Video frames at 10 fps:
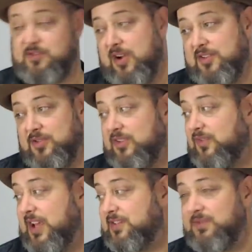
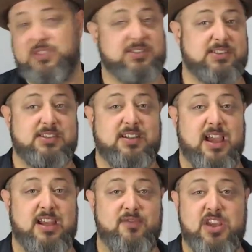Crossroads Festival.
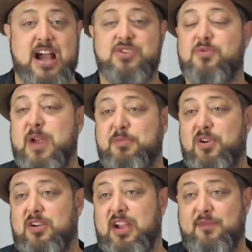Any of you guys
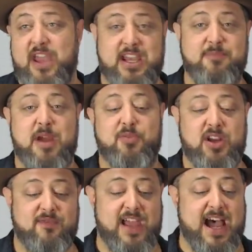remember, have any
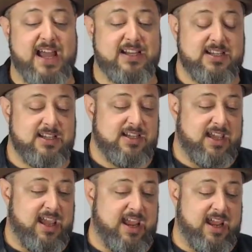memory of that?
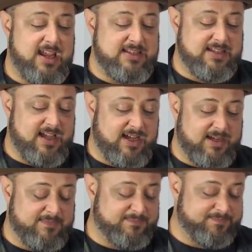
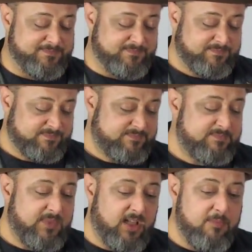And
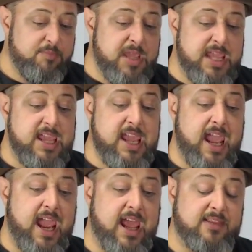
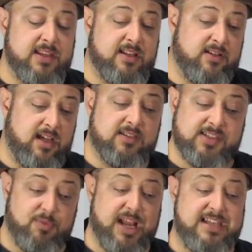me and
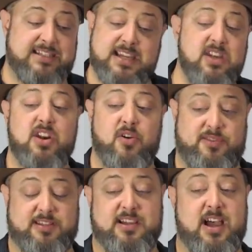someone I didn't know
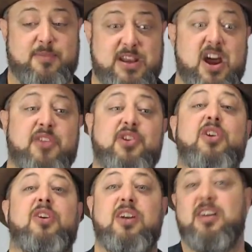at the time,
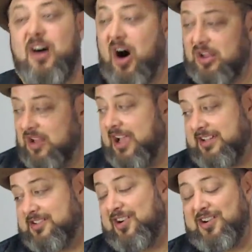another
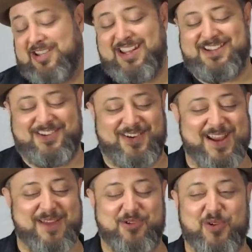online guitar teacher
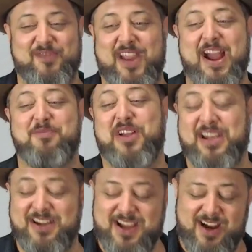named Griff
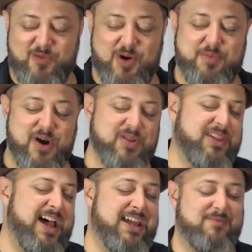Hamlin, we're
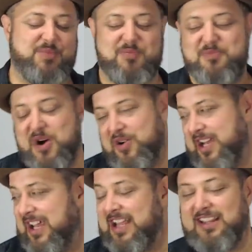both like
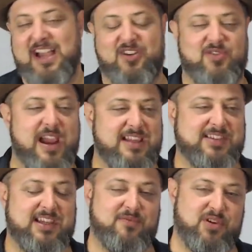promoting it like
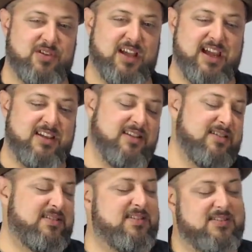crazy, and we're like
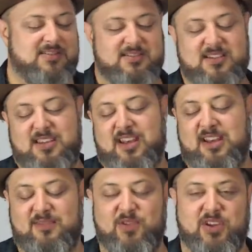
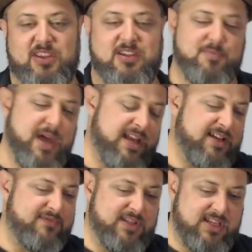getting really
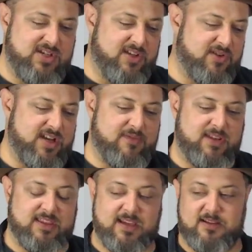competitive with each other and
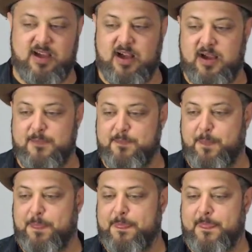everything.
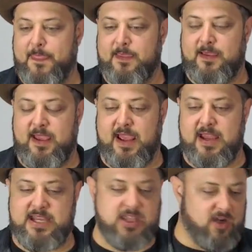
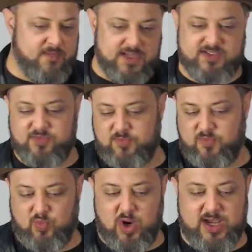And neither of us
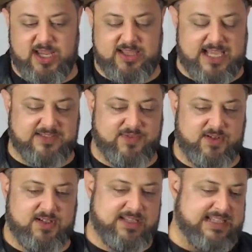won it. That's
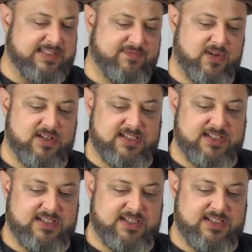for
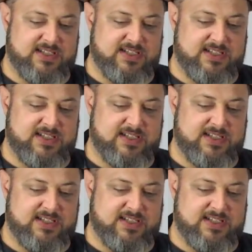Devils.